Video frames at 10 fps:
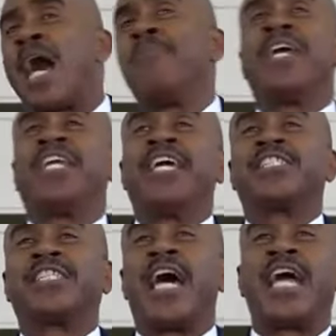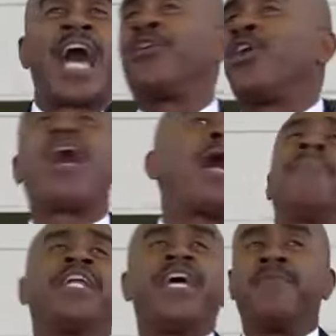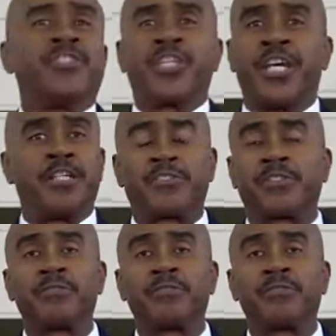How many is that? I don't know how many heavens it is.